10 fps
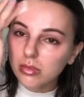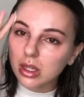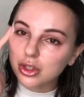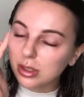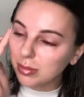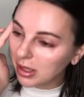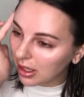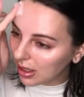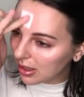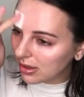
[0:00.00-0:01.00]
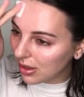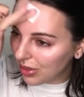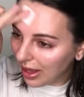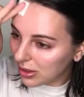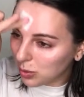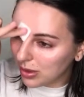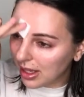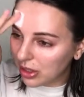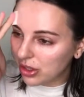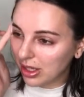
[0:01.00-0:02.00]
just because that's what's
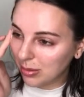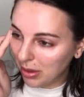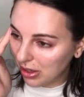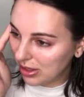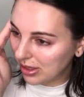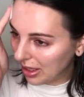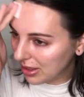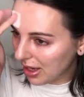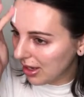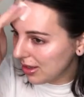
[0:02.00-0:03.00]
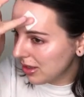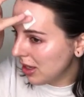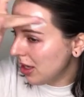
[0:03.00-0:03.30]
actually going to better sanitize.